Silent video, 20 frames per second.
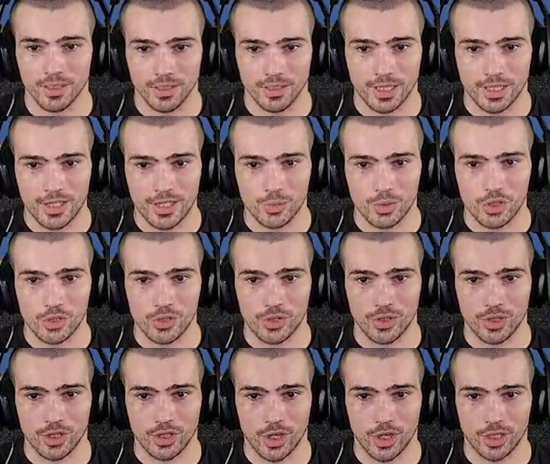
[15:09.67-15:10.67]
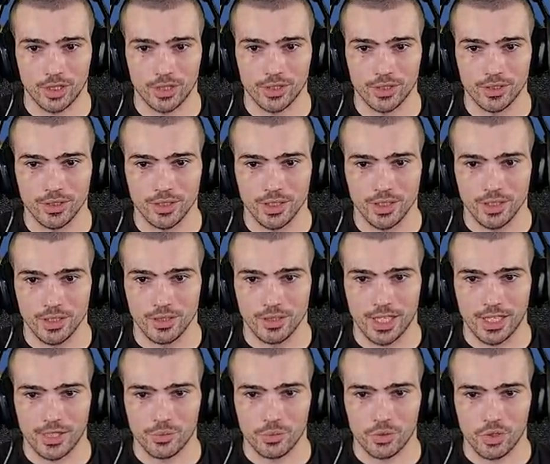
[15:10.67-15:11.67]
That's when you go to the collar.
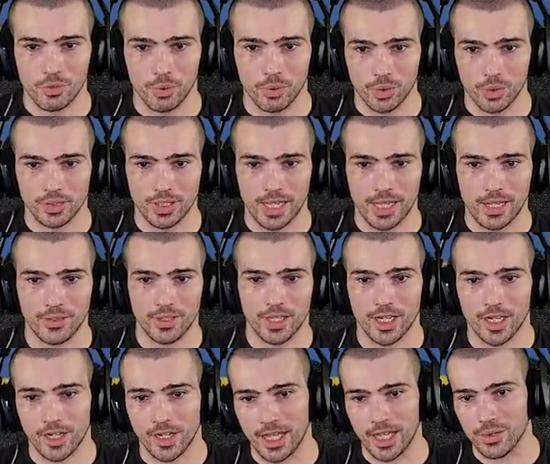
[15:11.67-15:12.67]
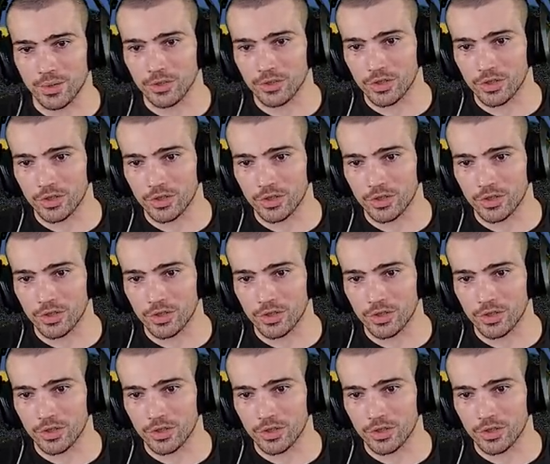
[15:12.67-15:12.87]
That's when you pull down at an angle,